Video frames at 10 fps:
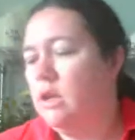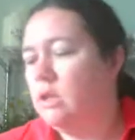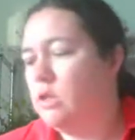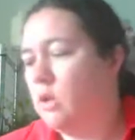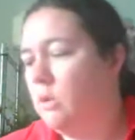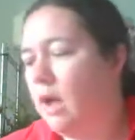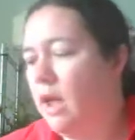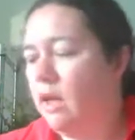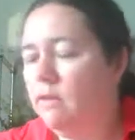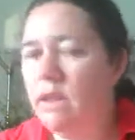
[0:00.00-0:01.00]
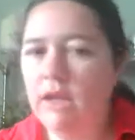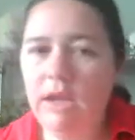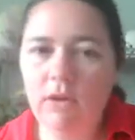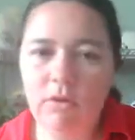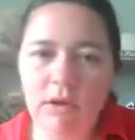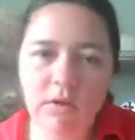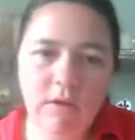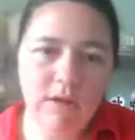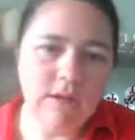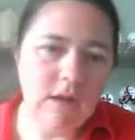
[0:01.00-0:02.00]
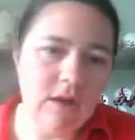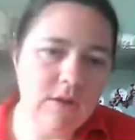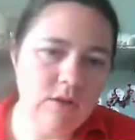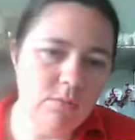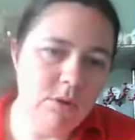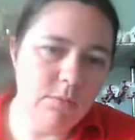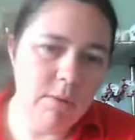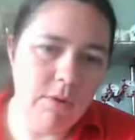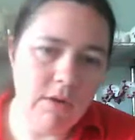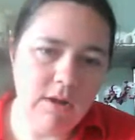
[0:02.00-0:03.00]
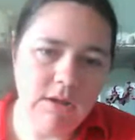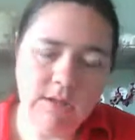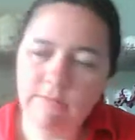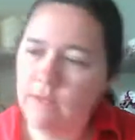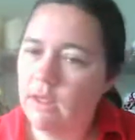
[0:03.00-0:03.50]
So I have a little heater here, because I got this from one of my parties.